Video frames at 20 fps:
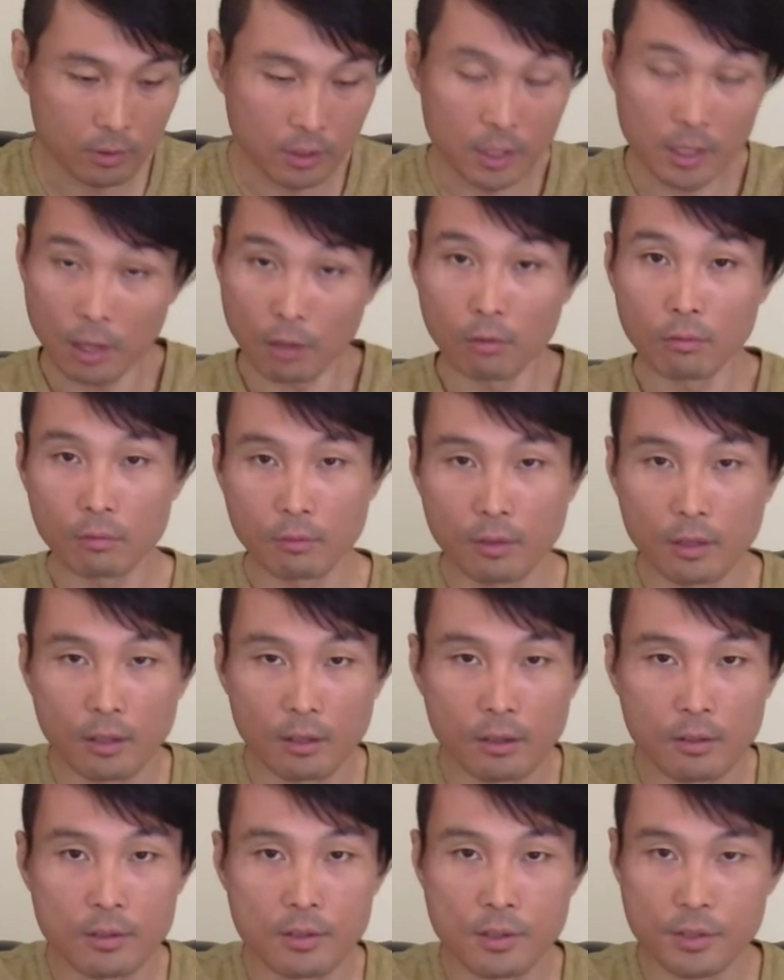you know,
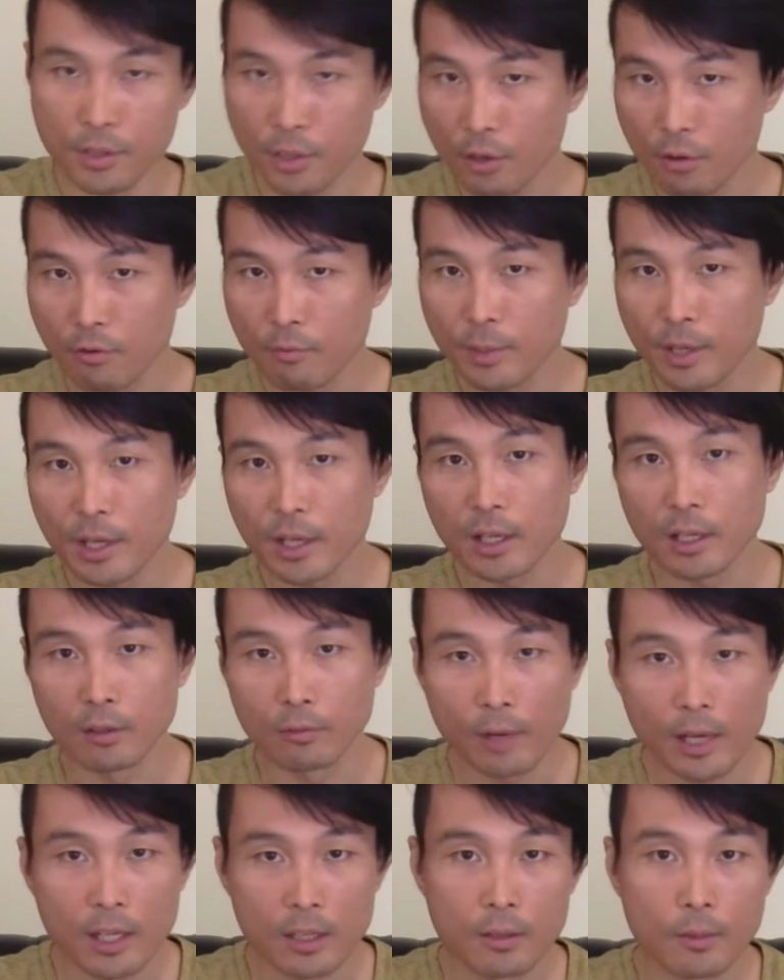there are so many
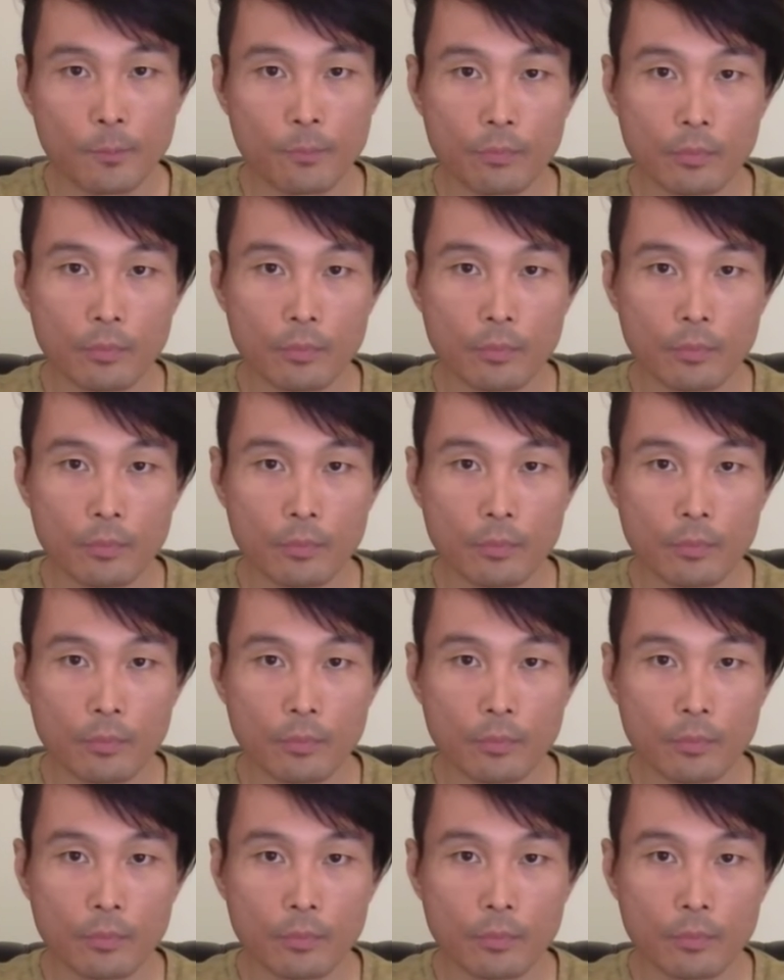great,